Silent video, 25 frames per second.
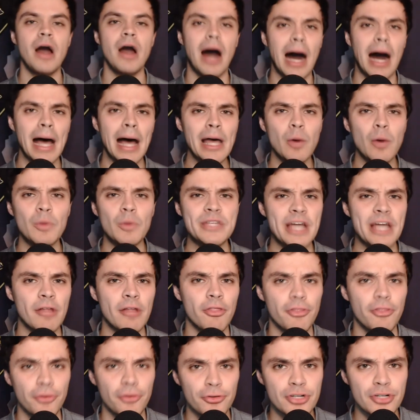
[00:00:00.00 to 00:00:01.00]
Iowa down
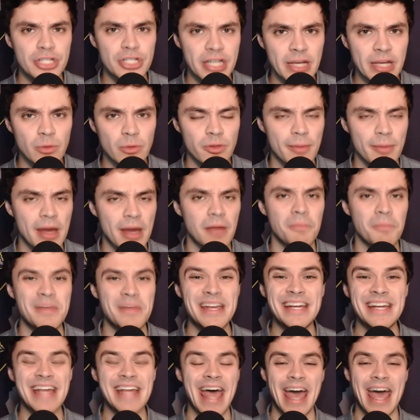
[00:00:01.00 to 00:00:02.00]
13 with about a
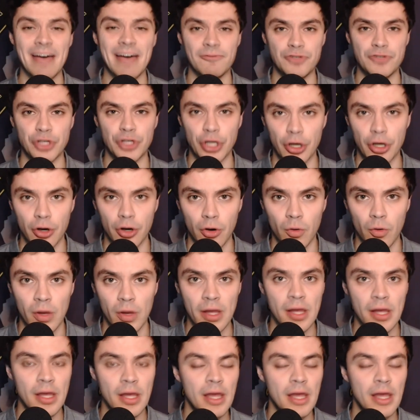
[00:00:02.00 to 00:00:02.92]
minute and a half to go,